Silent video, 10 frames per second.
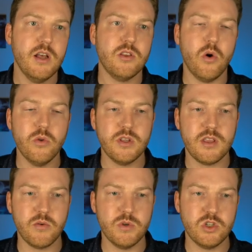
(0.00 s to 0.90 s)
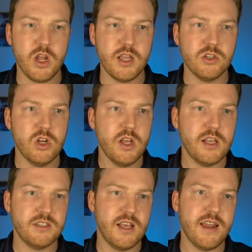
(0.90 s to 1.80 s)
The only thing we change
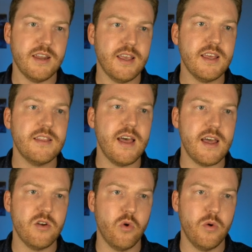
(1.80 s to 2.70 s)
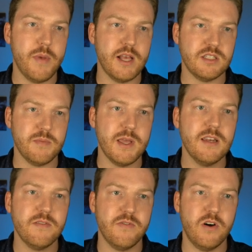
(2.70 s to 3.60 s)
is that in that norm
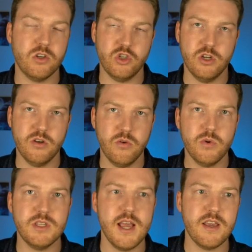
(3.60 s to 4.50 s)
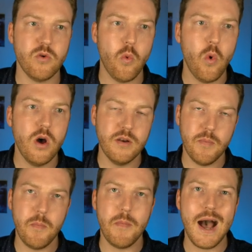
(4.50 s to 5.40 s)
S-inv function, we take
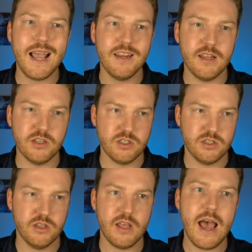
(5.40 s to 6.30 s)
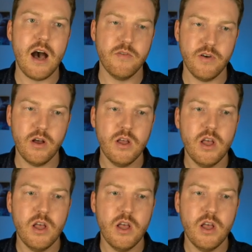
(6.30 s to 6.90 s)
1 minus the alpha.